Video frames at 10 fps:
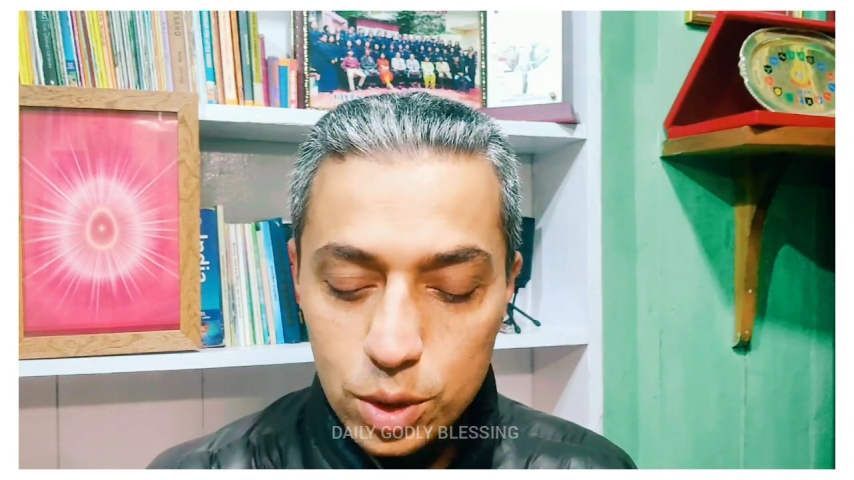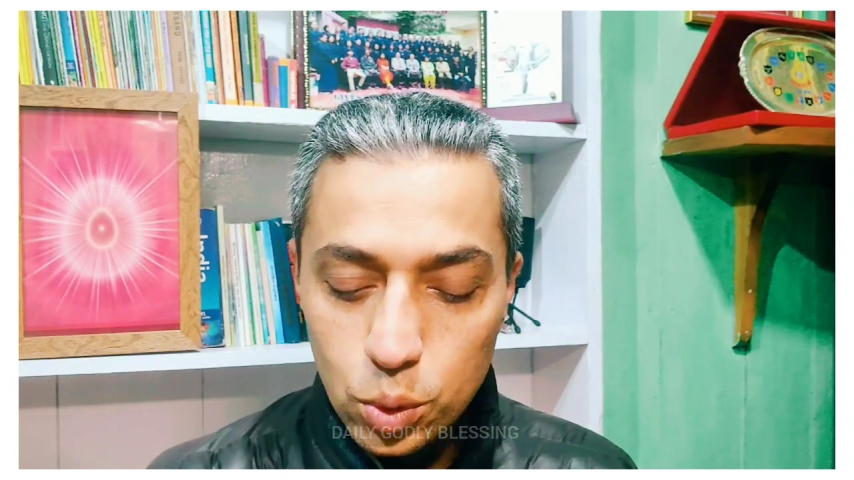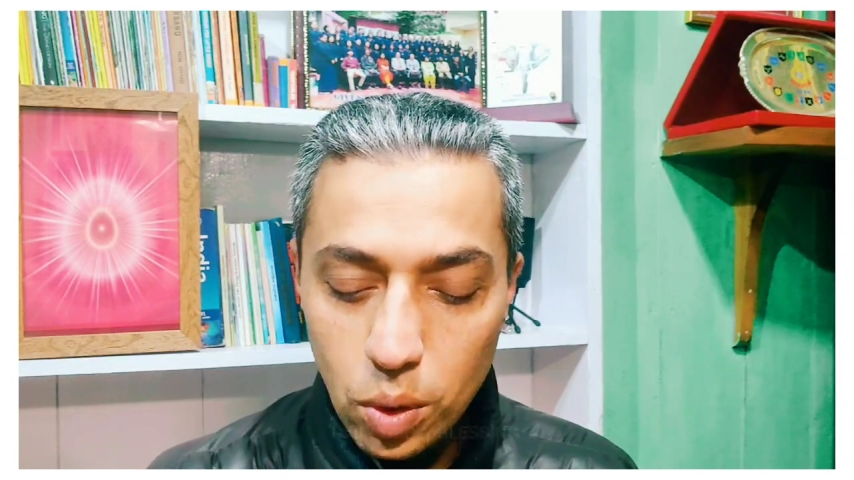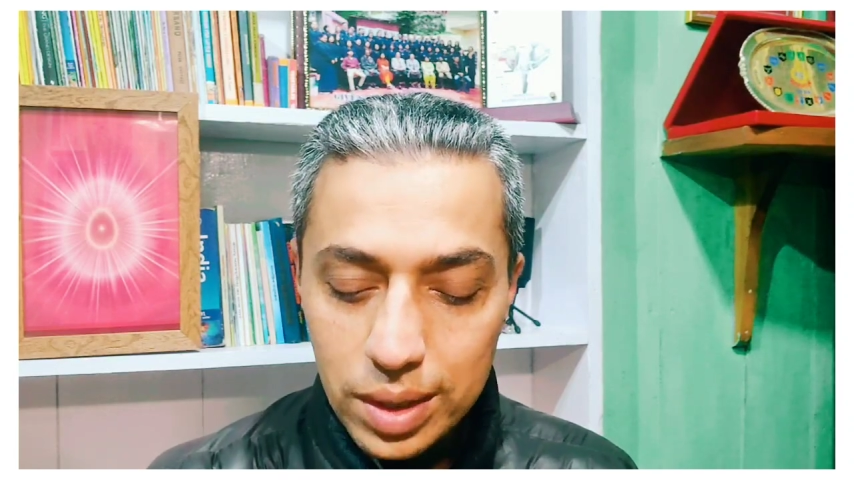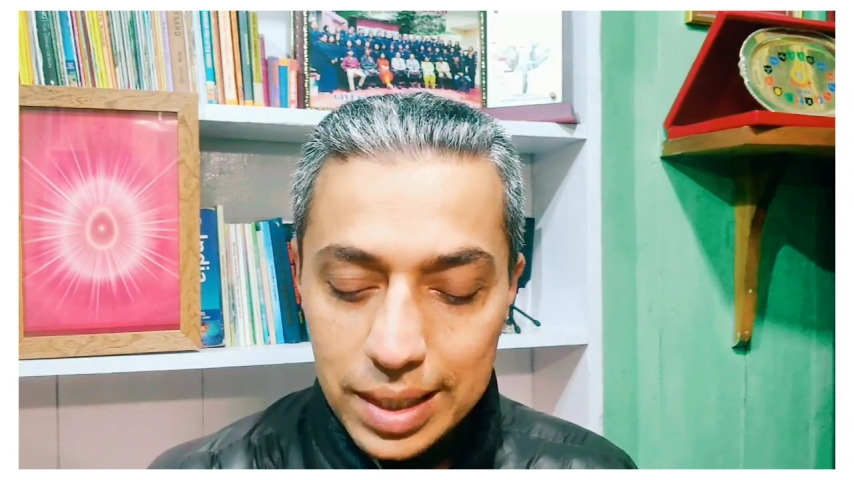do
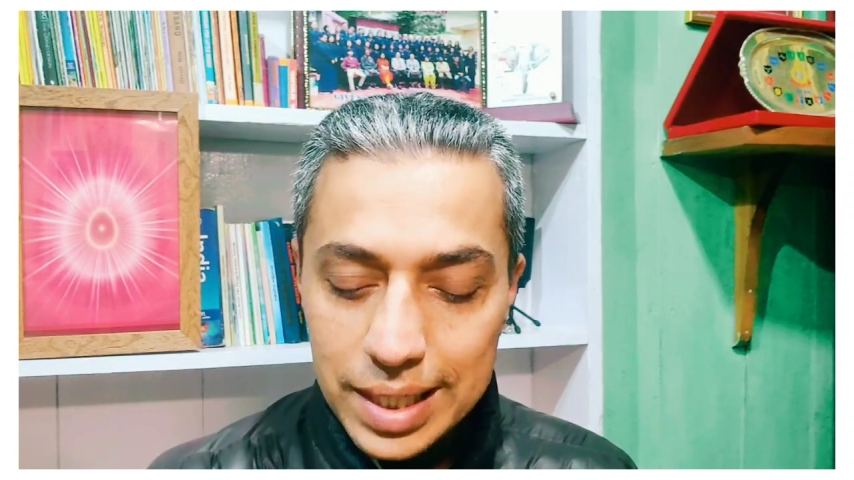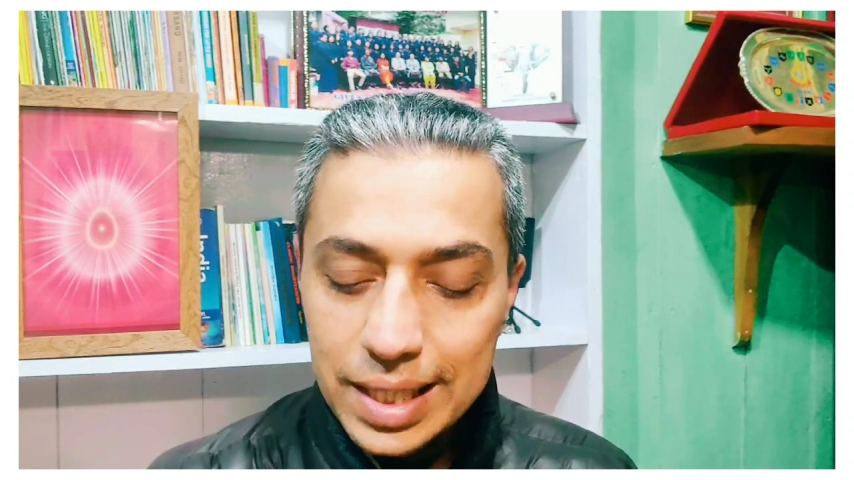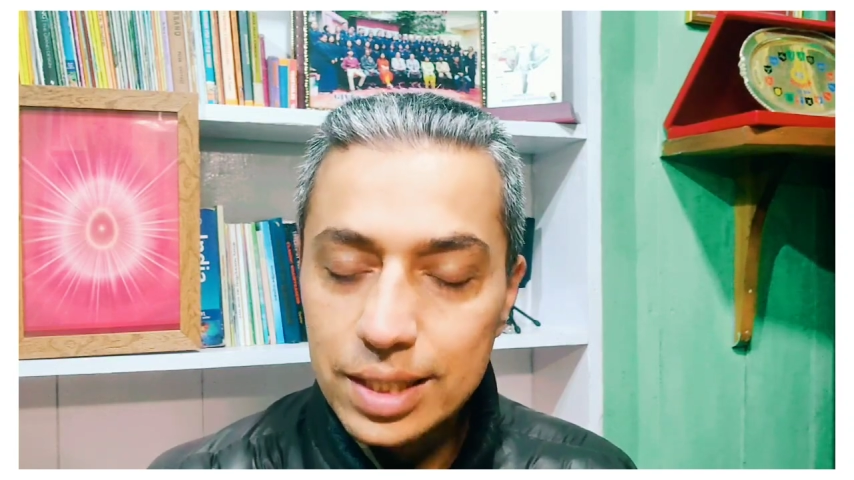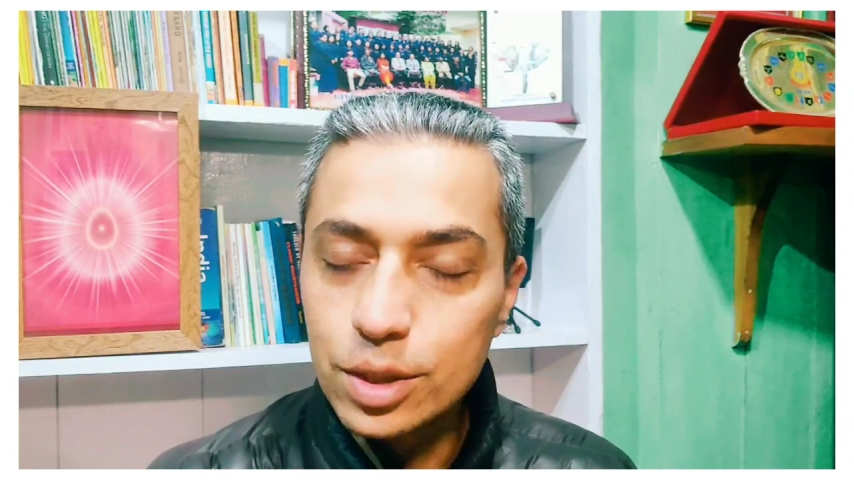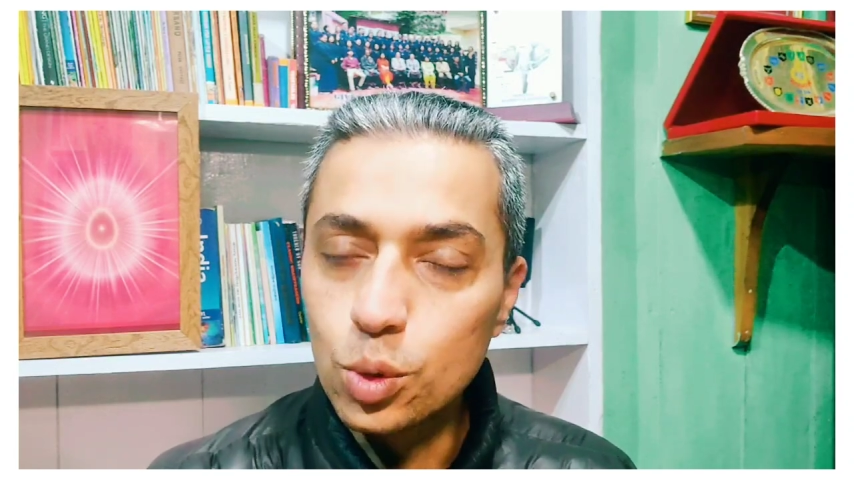not
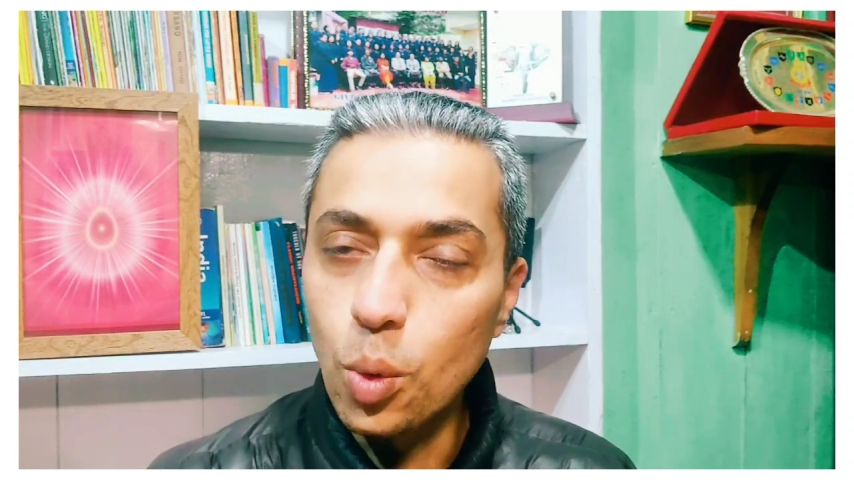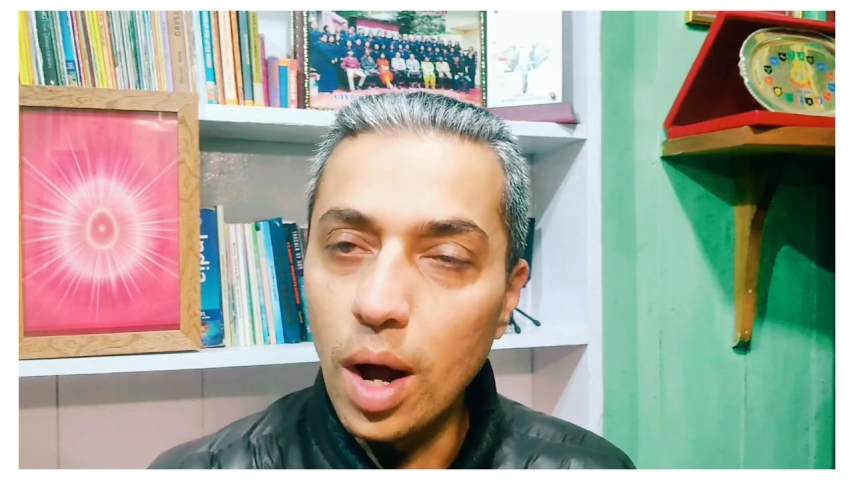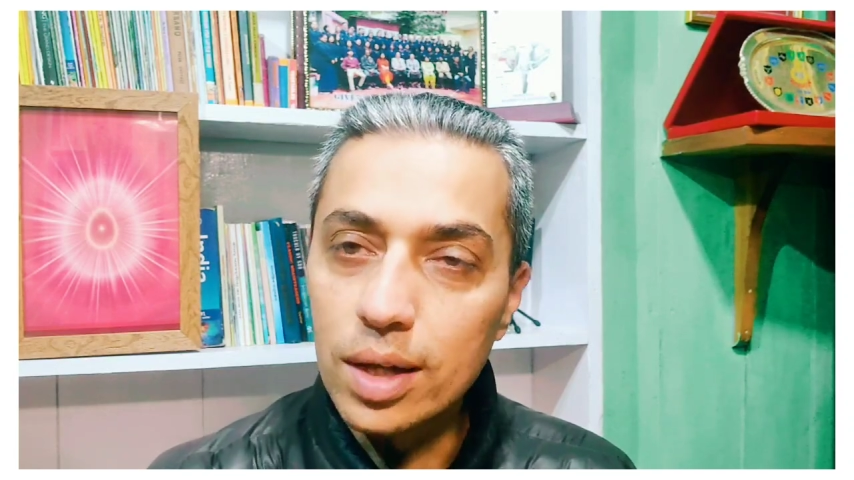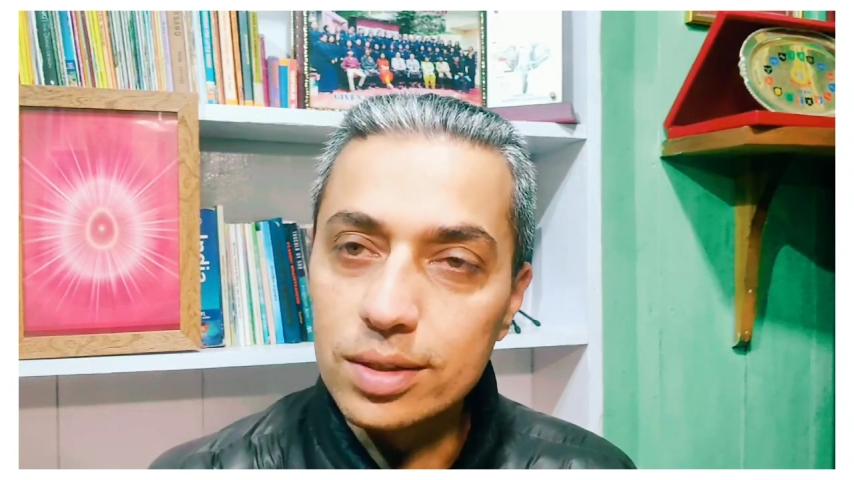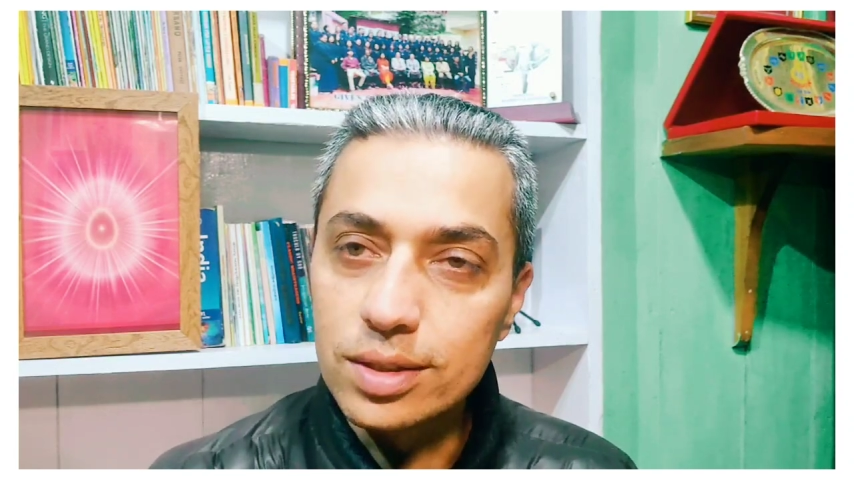need to
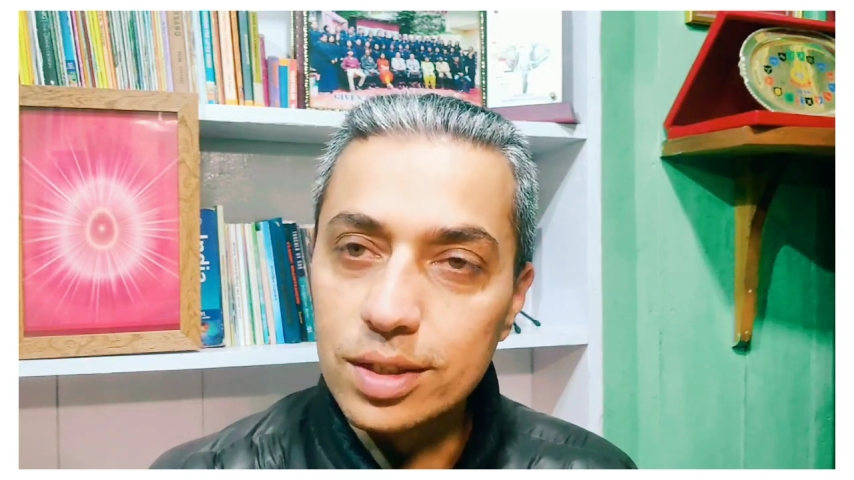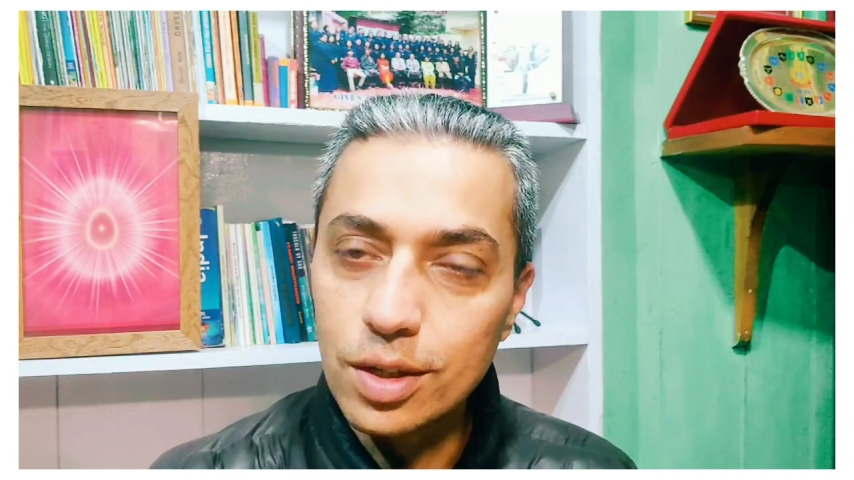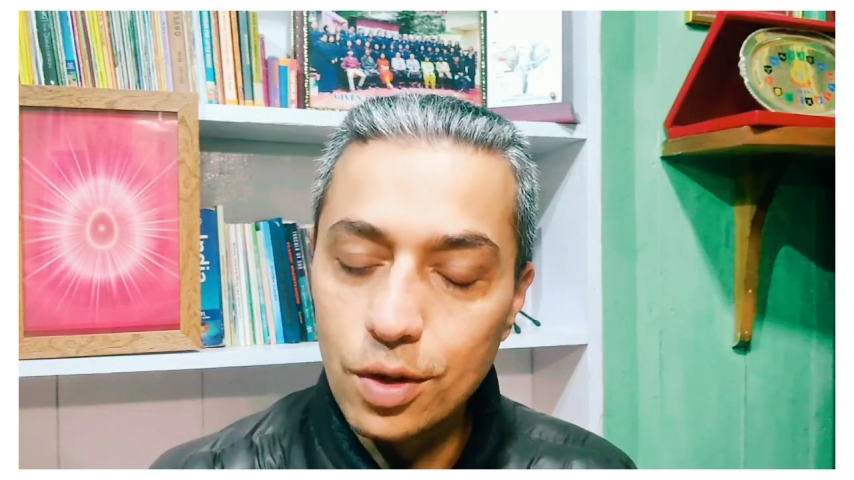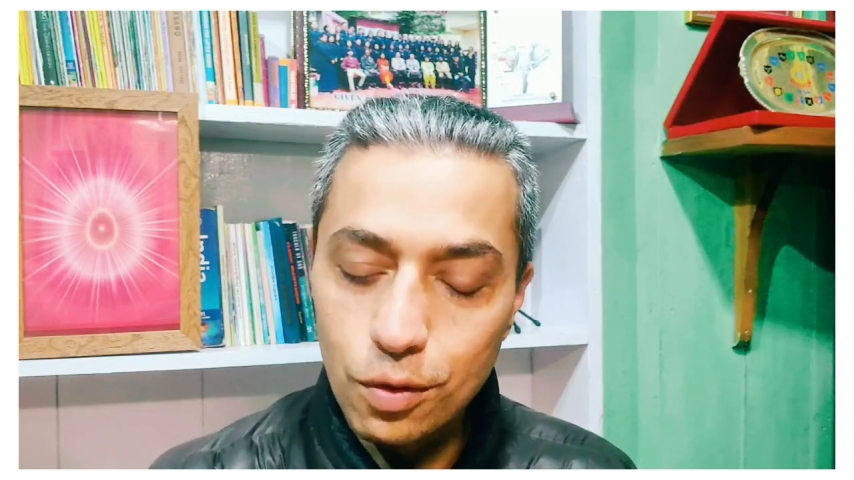ask